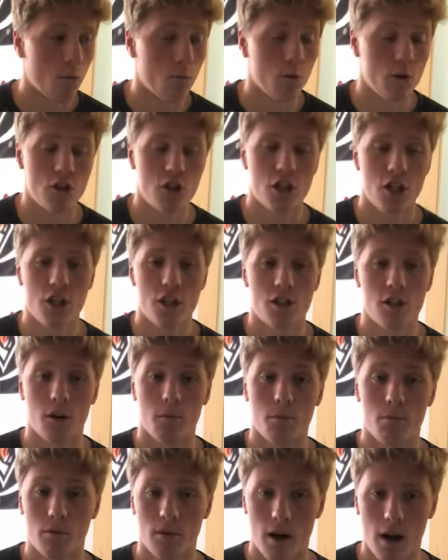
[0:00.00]
Which is a
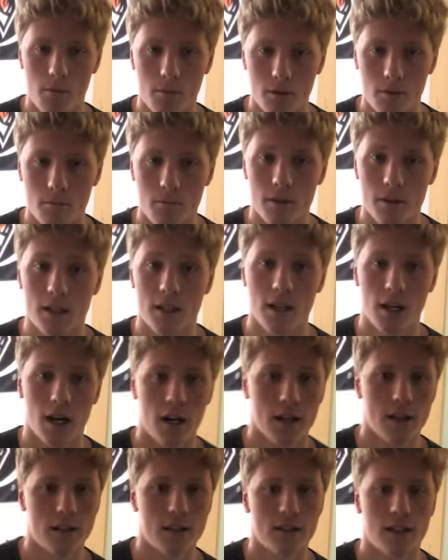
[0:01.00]
problem
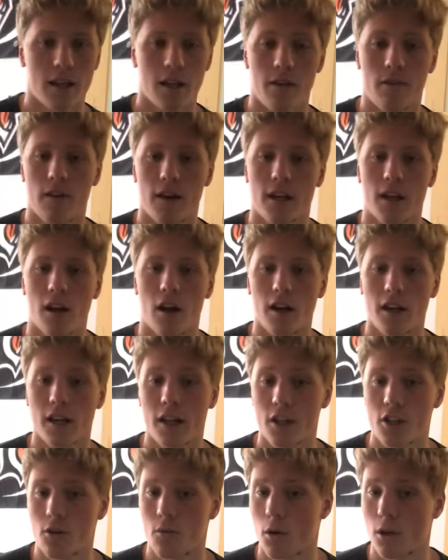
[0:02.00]
because if I cannot
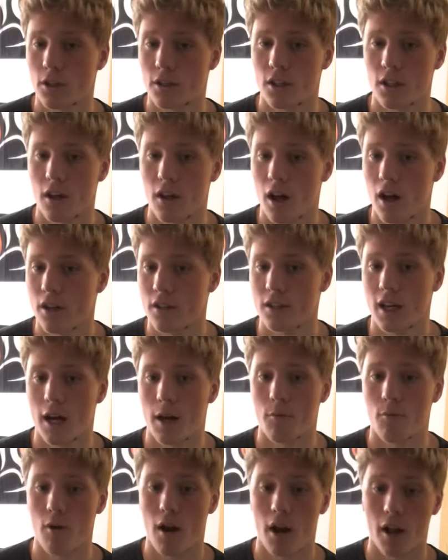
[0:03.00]
get to work on
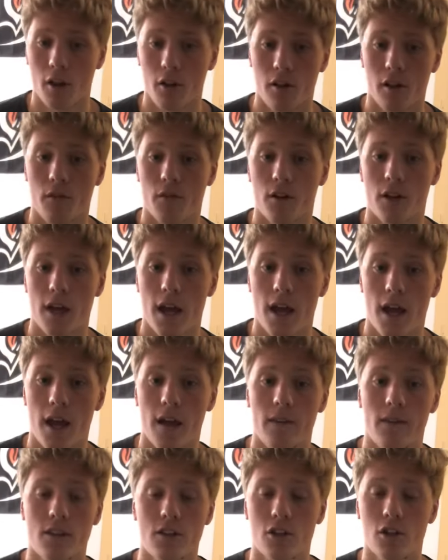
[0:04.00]
time regularly every
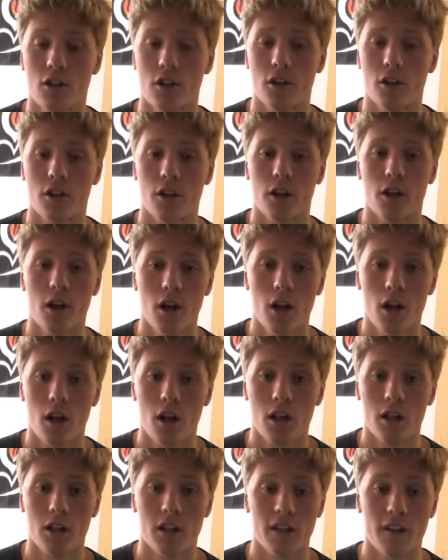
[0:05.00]
day, this could
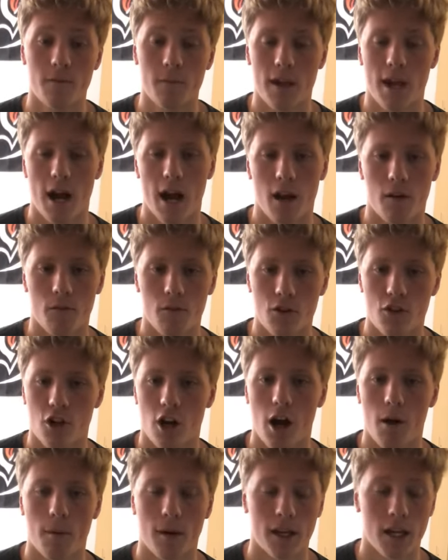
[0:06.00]
leave me out of a
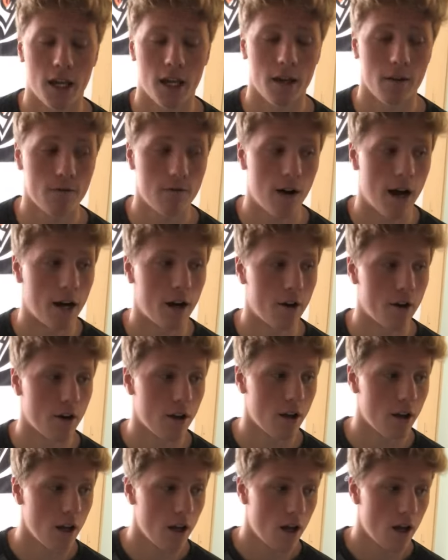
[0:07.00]
job. I could get fired.